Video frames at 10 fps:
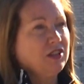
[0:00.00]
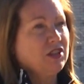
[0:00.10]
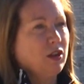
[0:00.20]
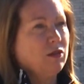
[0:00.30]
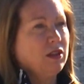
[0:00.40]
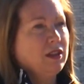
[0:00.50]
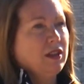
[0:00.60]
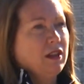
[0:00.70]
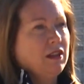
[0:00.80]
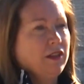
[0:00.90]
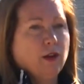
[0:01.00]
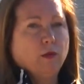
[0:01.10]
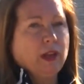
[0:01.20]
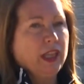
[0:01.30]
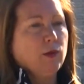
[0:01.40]
So they're
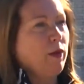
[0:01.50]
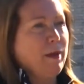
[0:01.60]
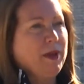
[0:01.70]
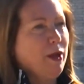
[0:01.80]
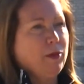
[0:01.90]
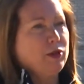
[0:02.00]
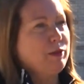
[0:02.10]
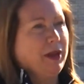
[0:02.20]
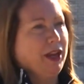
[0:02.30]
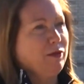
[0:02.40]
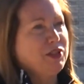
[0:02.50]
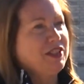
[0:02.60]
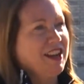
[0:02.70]
really ramping up their speed, which is